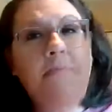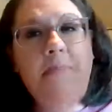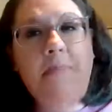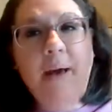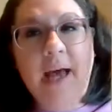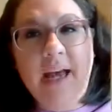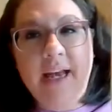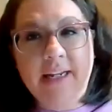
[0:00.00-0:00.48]

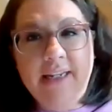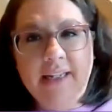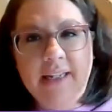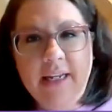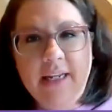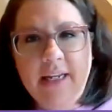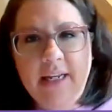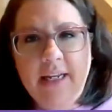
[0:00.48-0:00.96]

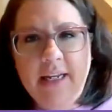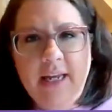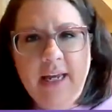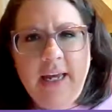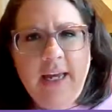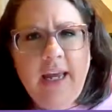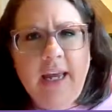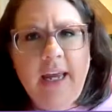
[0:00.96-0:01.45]
But
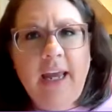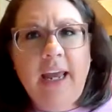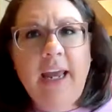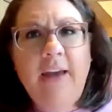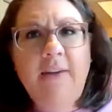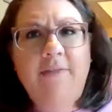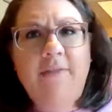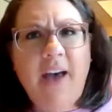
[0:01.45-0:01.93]

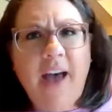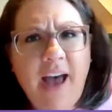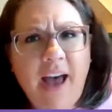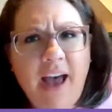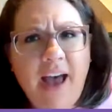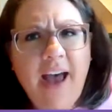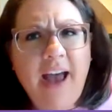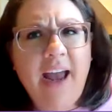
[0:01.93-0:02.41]
if
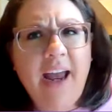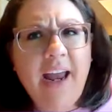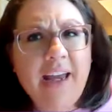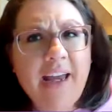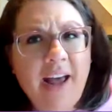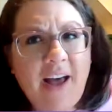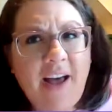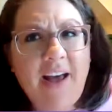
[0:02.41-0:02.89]
I
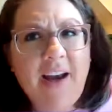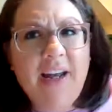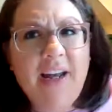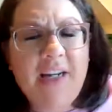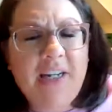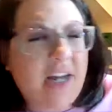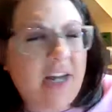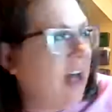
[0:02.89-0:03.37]

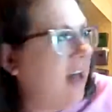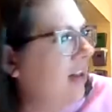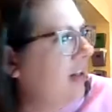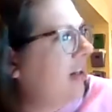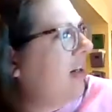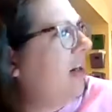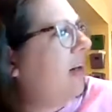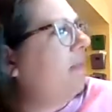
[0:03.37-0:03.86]
got
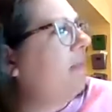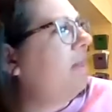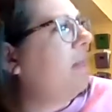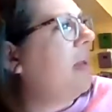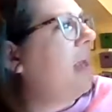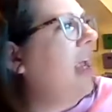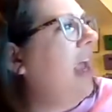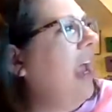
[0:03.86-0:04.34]
$1
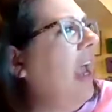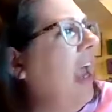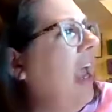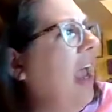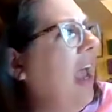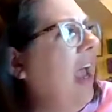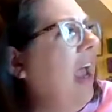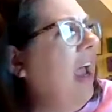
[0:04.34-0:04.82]

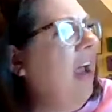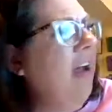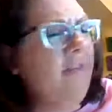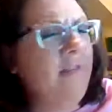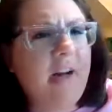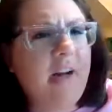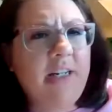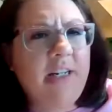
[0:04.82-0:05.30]

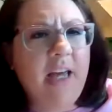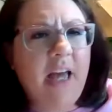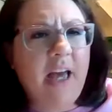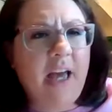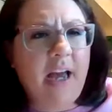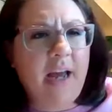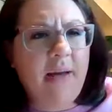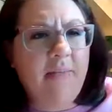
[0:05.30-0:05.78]
every
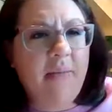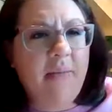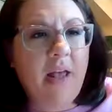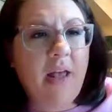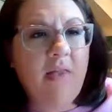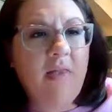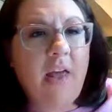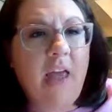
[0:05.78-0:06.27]
time
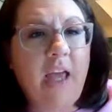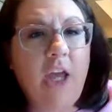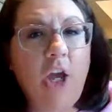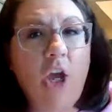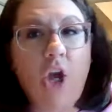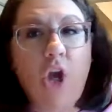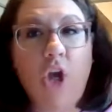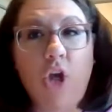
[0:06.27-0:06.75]
that
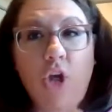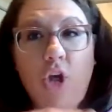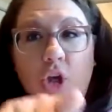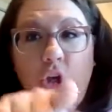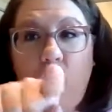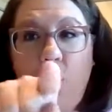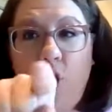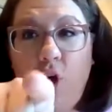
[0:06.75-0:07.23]

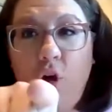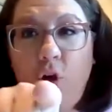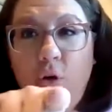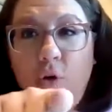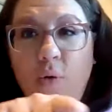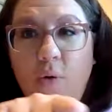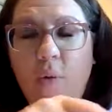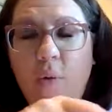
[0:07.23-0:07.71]

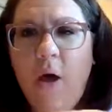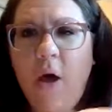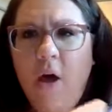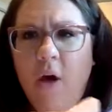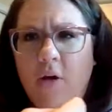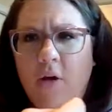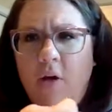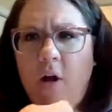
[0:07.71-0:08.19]
you
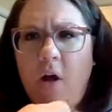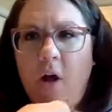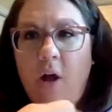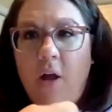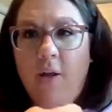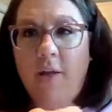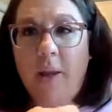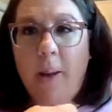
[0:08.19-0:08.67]

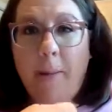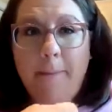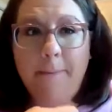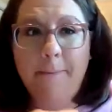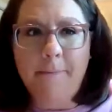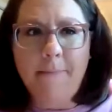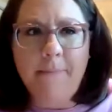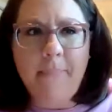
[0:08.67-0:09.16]
called
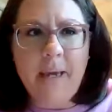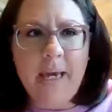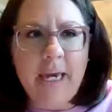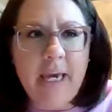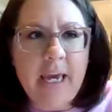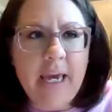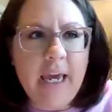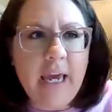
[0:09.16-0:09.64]

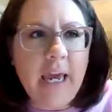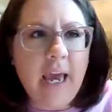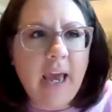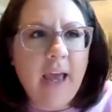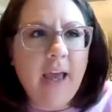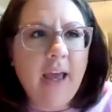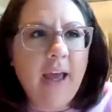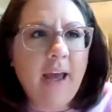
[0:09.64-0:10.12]
me,
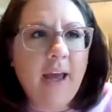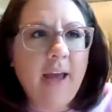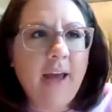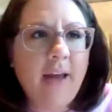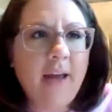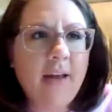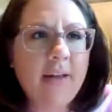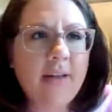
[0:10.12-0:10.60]

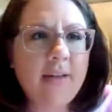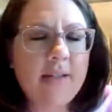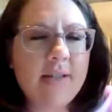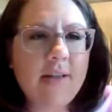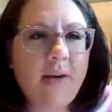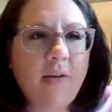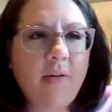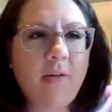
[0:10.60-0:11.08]

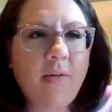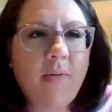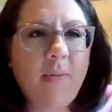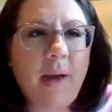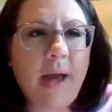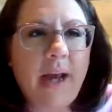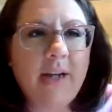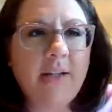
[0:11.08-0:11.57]
let's go
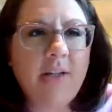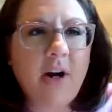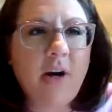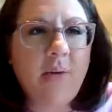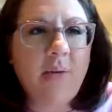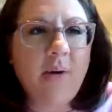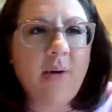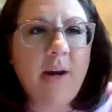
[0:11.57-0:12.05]
back to
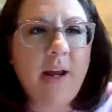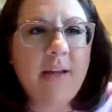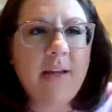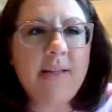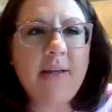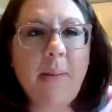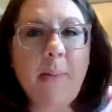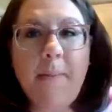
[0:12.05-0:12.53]
our
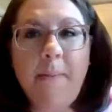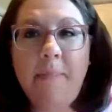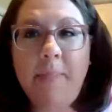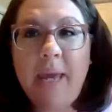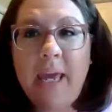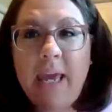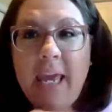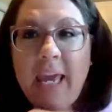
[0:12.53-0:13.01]
pronouns,
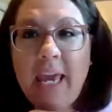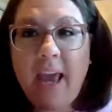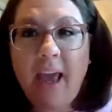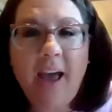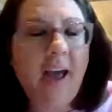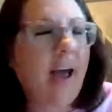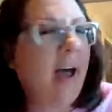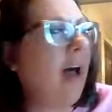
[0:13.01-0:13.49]
me,
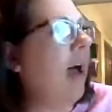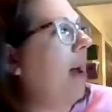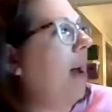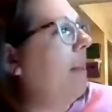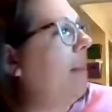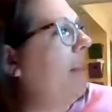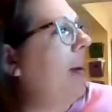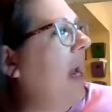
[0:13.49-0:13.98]

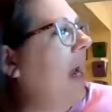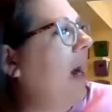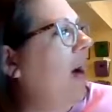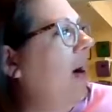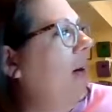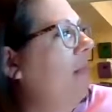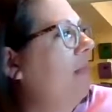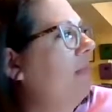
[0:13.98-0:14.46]
a
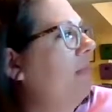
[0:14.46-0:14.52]
bear,